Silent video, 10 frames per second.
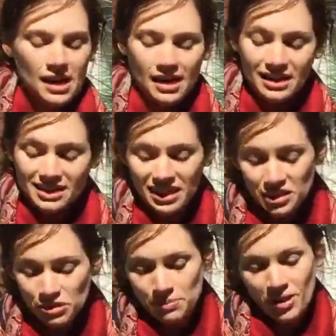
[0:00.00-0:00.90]
a
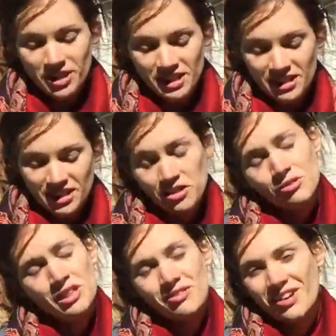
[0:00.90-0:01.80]
continuous process that's
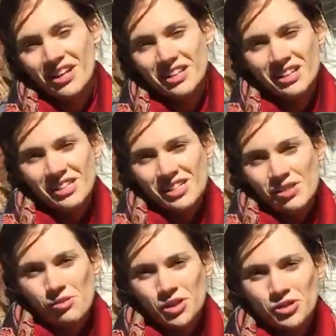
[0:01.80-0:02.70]
really fun
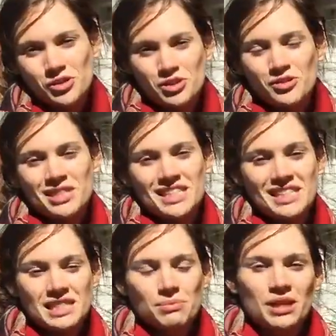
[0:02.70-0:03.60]
when you use those
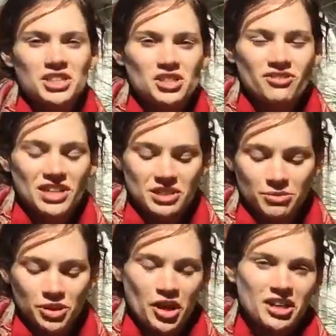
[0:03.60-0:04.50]
seeds to plant your
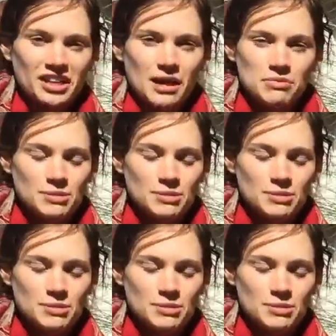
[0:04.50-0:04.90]
vegetable garden come